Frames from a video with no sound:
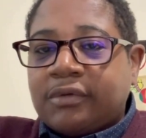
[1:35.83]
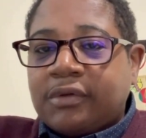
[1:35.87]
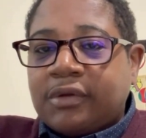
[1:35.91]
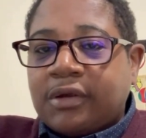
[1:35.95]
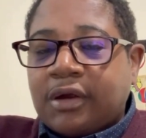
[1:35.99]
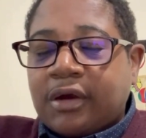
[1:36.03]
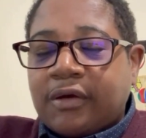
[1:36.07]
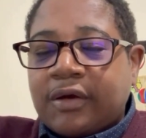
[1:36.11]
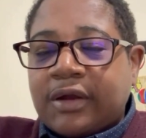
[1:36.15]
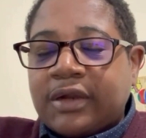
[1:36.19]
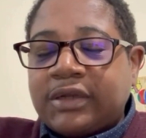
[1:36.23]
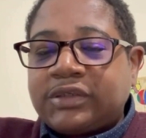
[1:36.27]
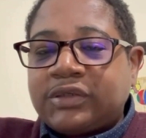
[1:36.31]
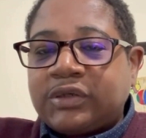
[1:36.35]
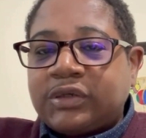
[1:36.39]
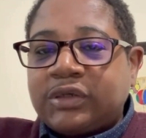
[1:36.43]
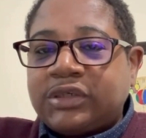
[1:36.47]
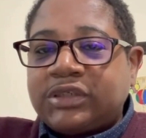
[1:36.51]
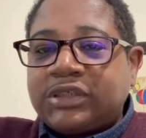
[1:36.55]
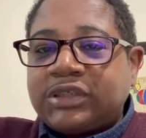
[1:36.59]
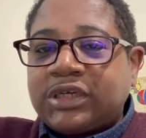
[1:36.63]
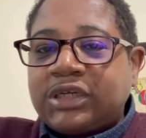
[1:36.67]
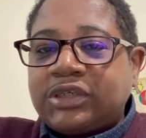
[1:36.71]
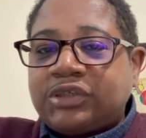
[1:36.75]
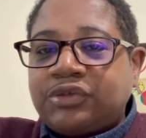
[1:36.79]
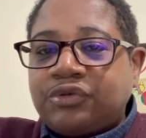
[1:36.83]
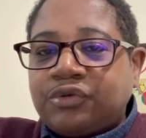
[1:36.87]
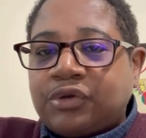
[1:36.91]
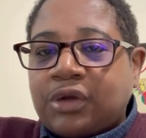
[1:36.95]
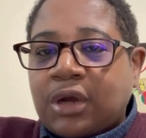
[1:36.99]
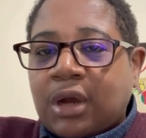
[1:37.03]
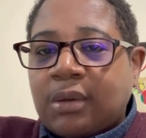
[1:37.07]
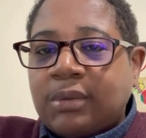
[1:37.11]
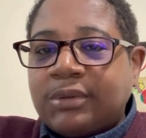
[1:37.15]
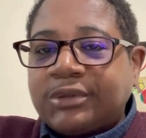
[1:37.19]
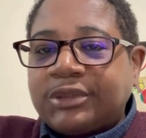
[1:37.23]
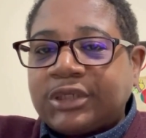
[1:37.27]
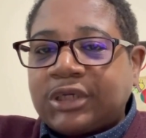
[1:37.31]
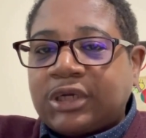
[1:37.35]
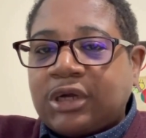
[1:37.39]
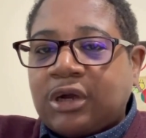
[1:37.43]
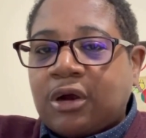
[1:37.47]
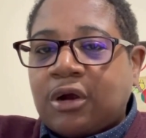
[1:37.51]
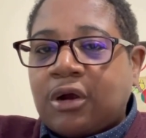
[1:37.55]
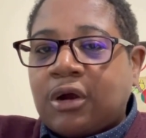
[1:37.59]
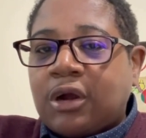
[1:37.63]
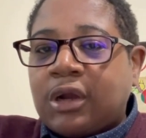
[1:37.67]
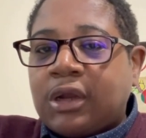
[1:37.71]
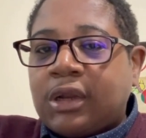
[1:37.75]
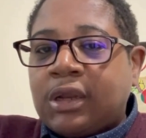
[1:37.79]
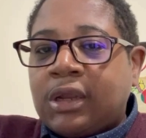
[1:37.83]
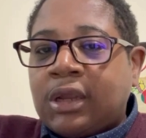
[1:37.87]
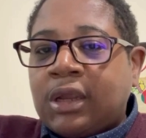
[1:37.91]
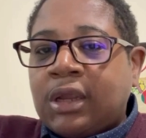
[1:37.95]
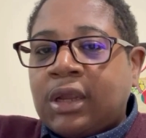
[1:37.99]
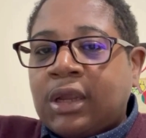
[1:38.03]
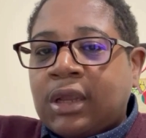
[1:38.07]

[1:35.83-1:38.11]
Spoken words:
all right, so the J2 Comics and Card